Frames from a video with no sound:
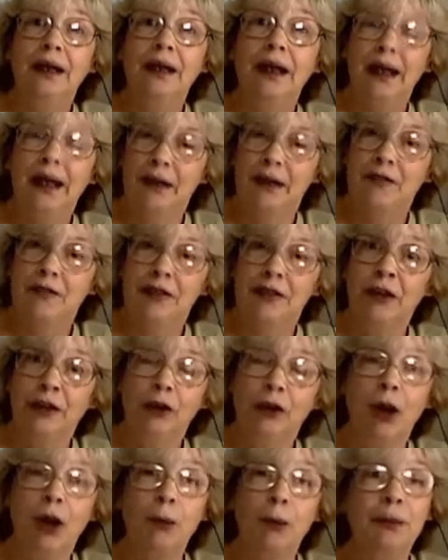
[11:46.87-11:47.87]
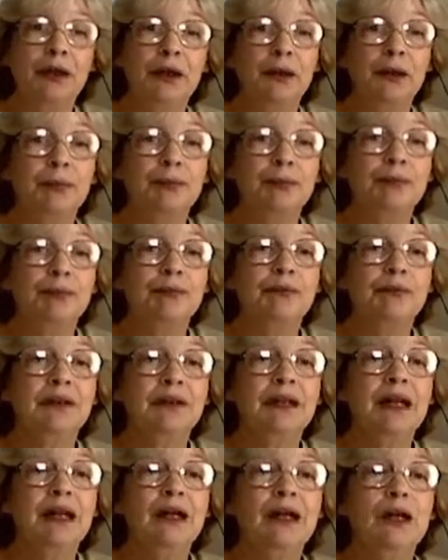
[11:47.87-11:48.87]
and a very long beard.
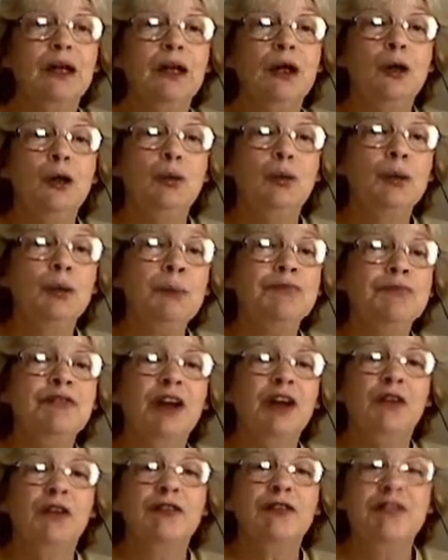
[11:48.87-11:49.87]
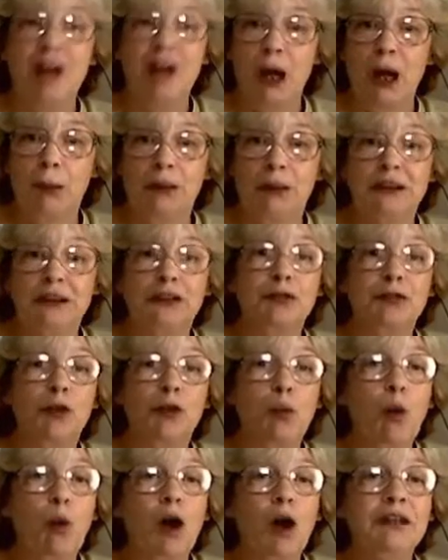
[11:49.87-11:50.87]
Rip felt famished for
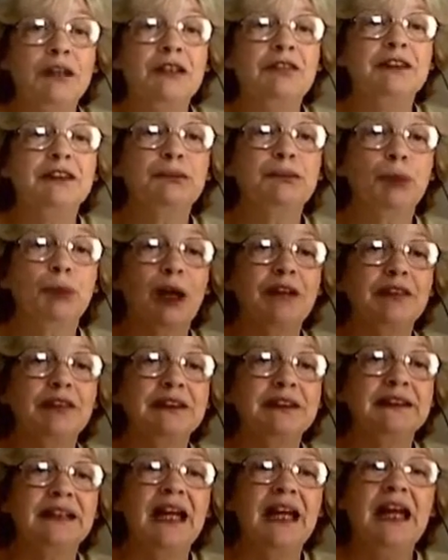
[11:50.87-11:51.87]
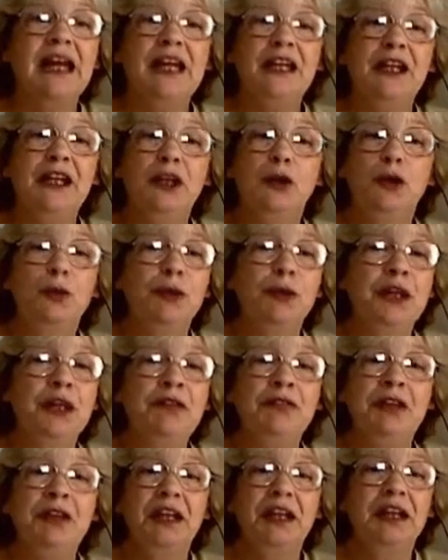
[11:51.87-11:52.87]
want of his breakfast. He
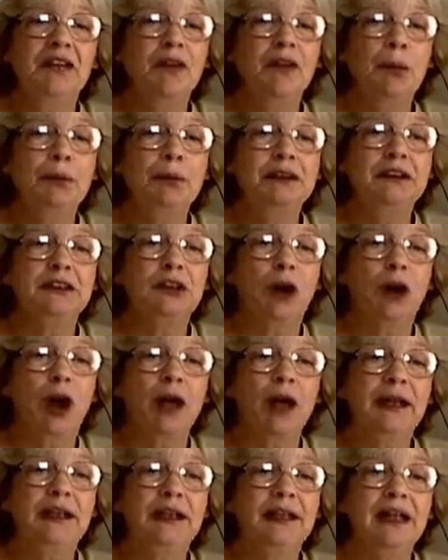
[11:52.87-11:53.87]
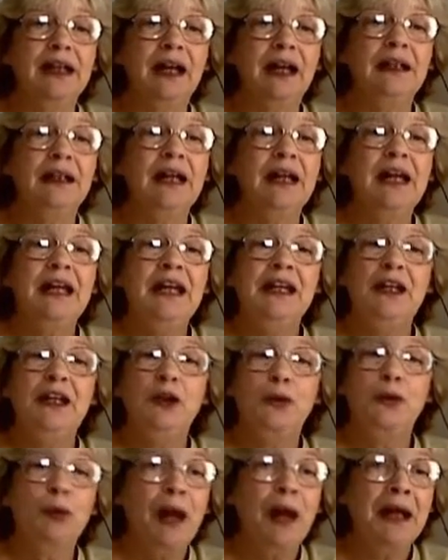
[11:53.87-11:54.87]
grieved to give up his dog and gun. He
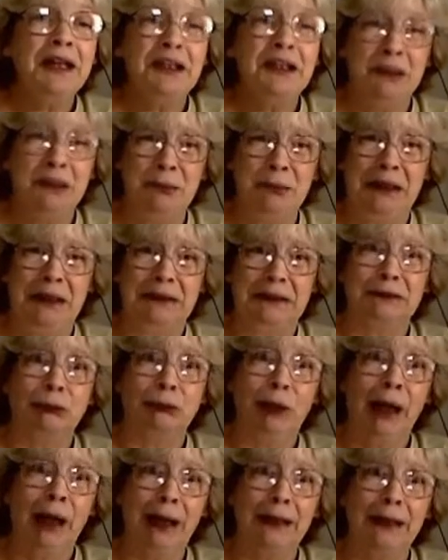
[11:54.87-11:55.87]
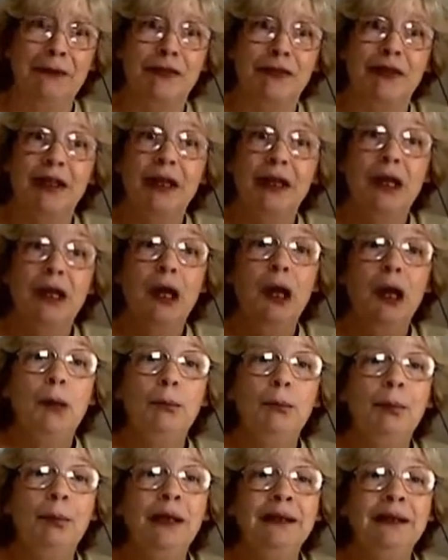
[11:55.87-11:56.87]
dreaded to meet his wife,
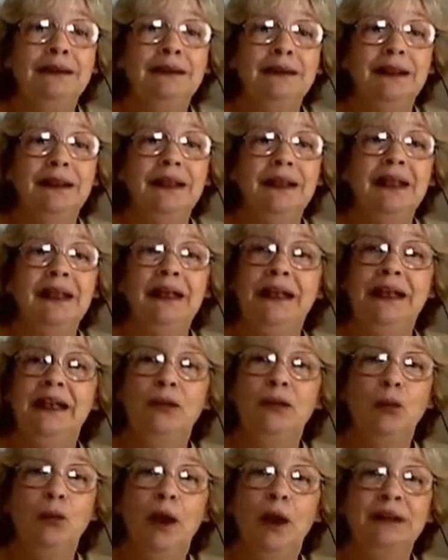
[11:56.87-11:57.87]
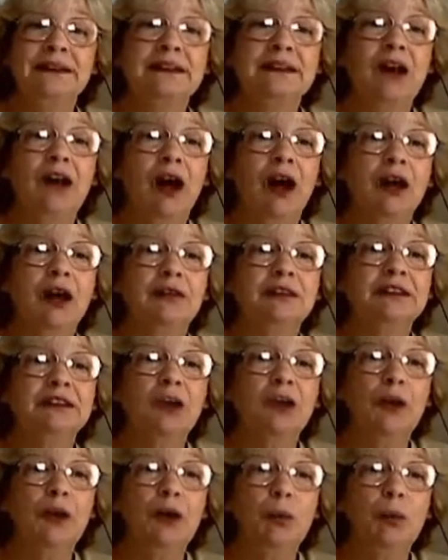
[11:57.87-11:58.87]
but he didn't want to starve,
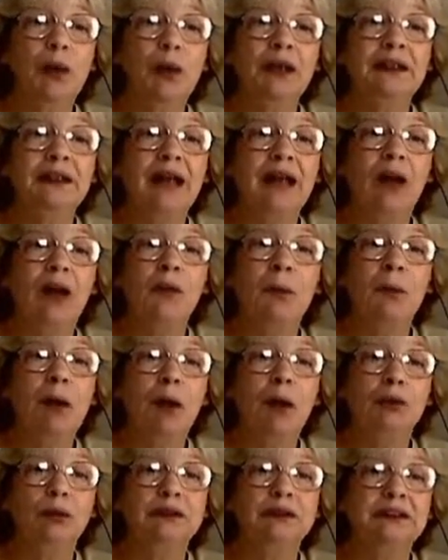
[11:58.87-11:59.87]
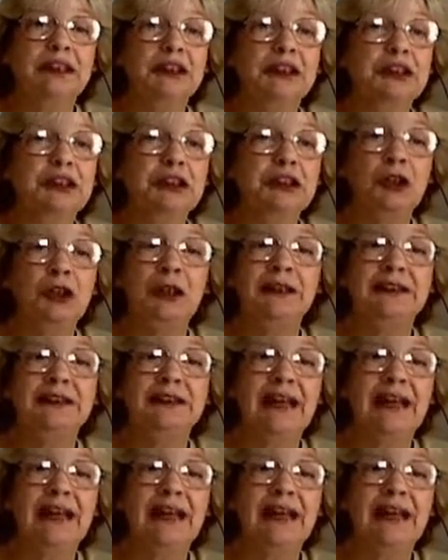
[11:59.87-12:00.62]
so he went down the mountains. He shook his